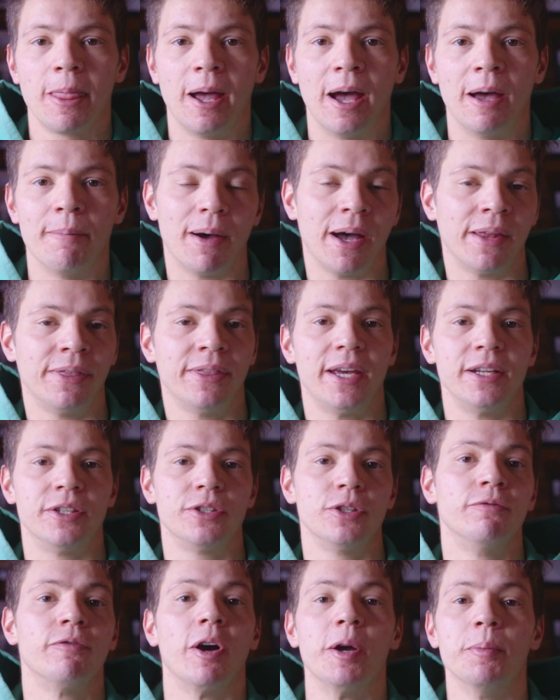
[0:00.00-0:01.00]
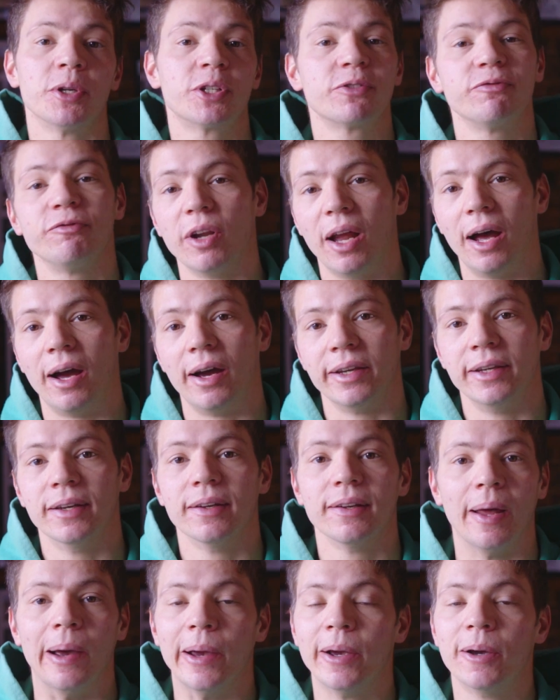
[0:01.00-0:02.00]
and they do very much fly
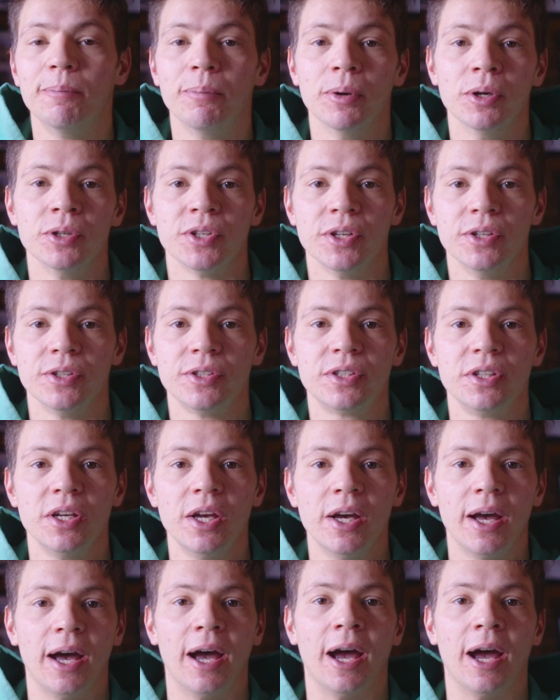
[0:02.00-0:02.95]
like buzzards.